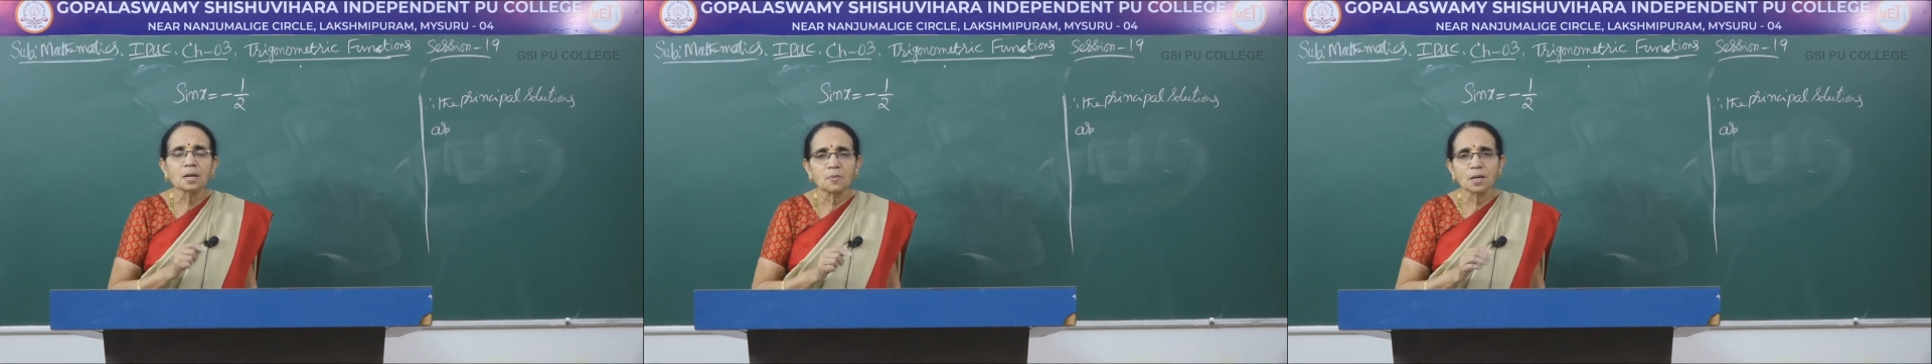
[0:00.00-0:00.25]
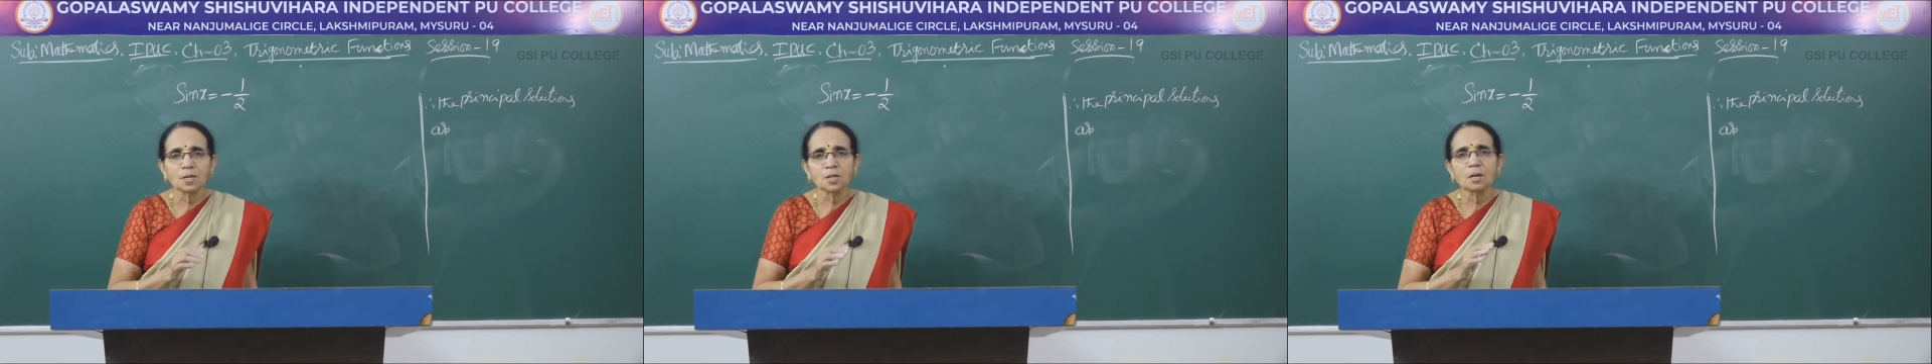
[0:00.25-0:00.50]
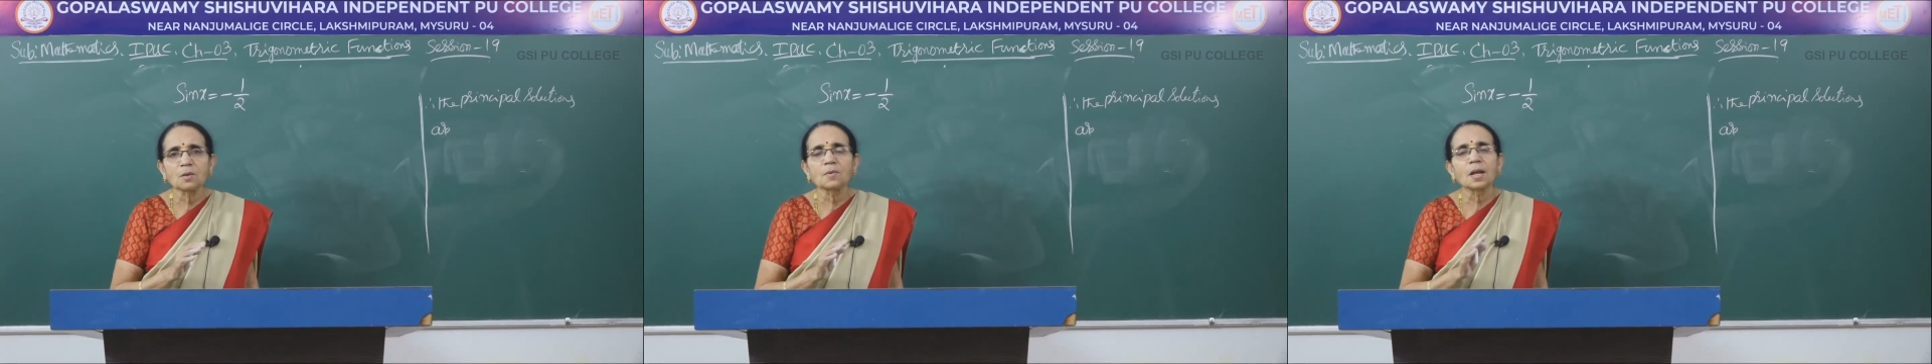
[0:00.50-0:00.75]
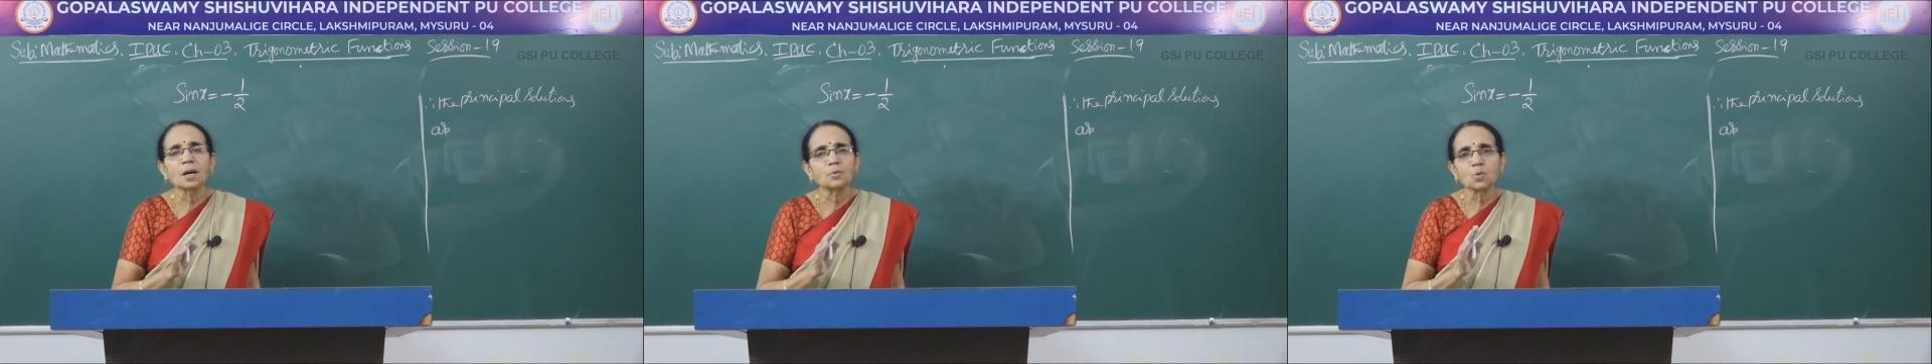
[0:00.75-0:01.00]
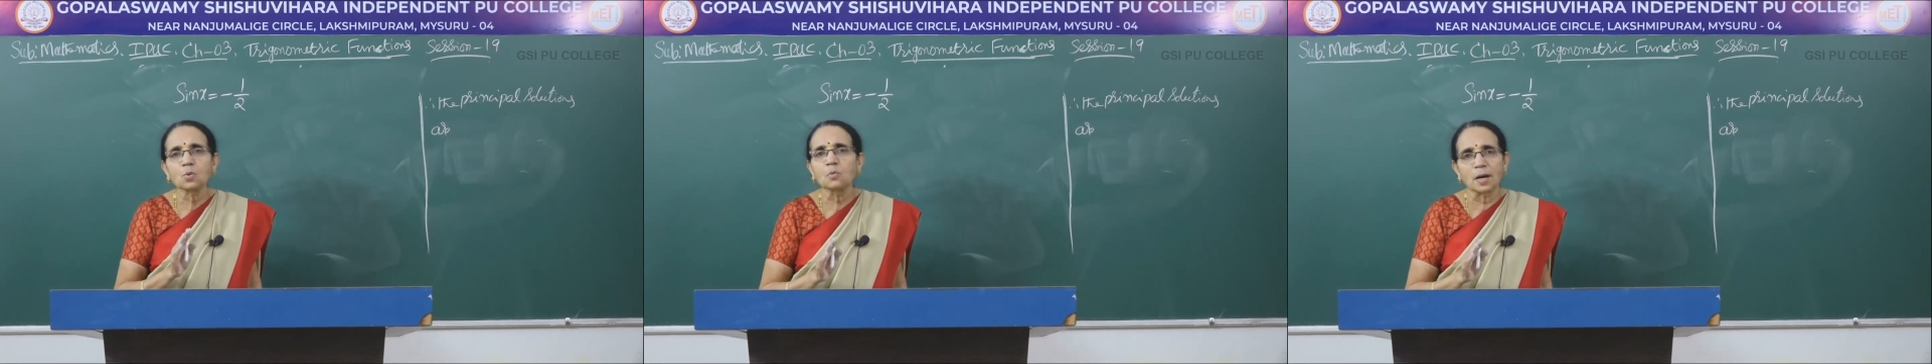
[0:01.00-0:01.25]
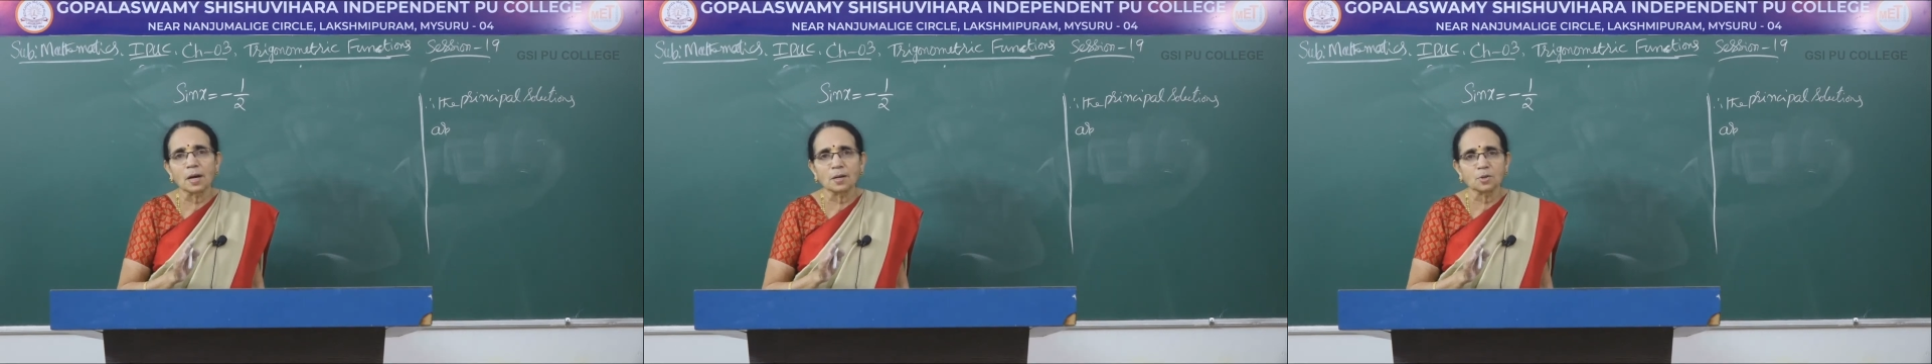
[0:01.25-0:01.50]
equation will have two
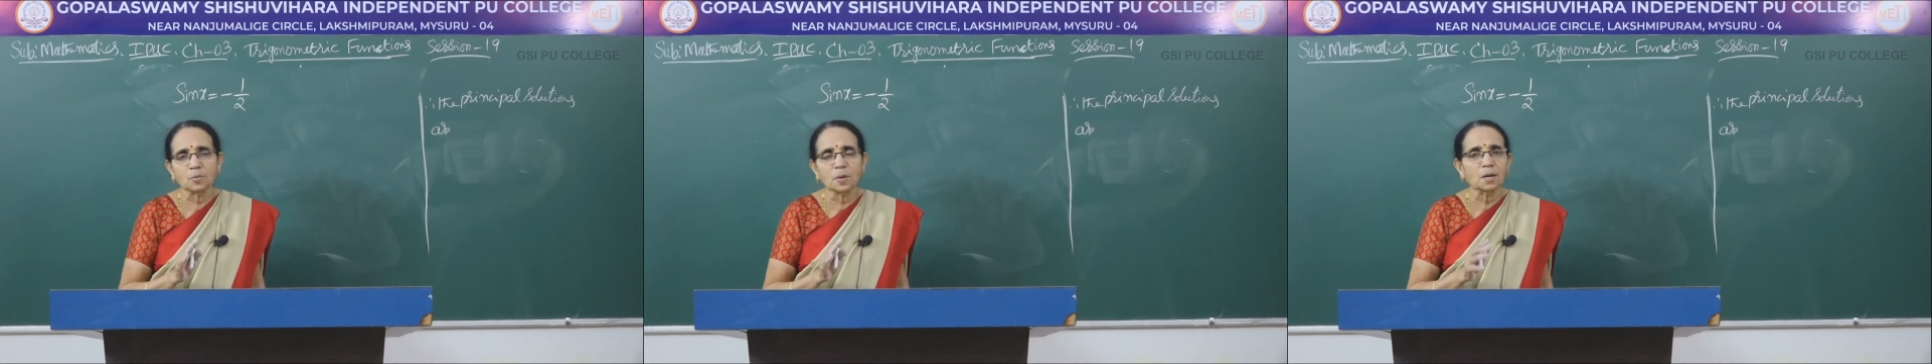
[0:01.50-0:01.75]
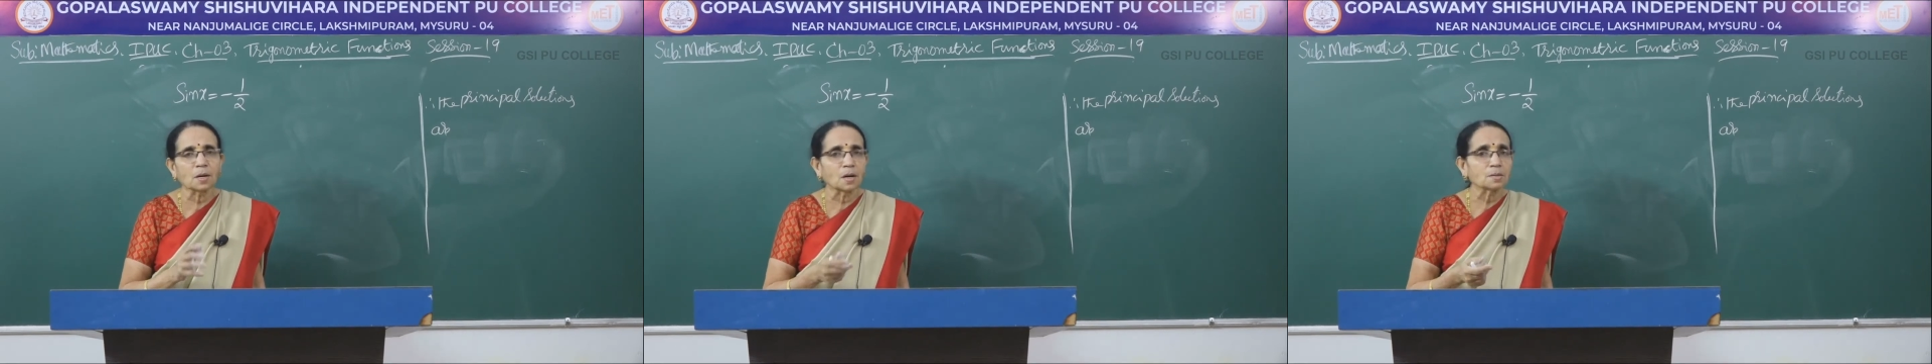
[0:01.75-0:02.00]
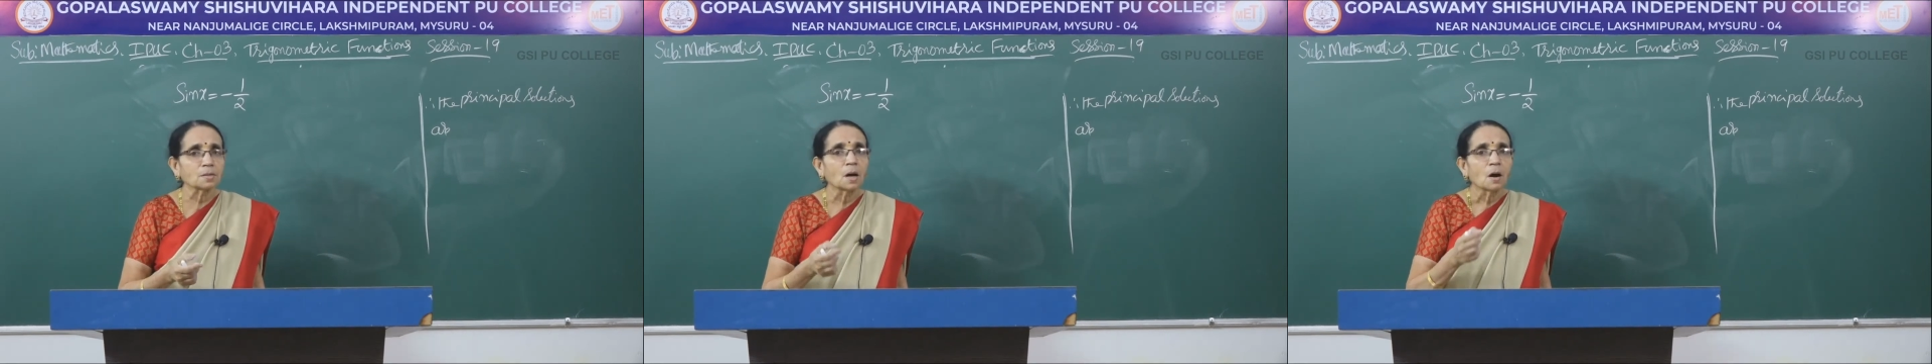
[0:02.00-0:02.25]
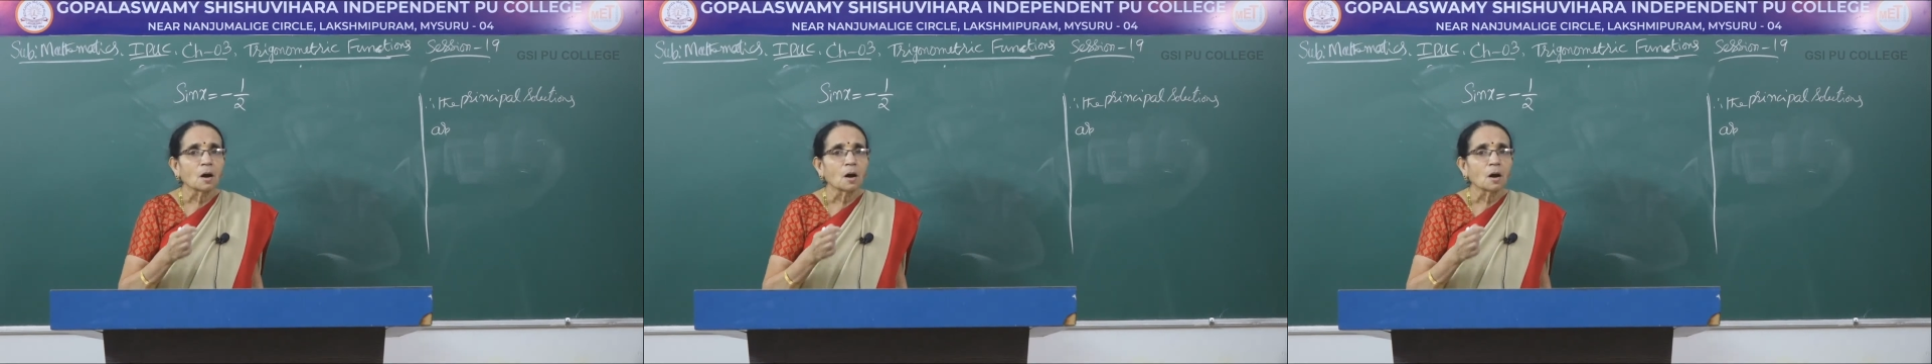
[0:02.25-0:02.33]
values, because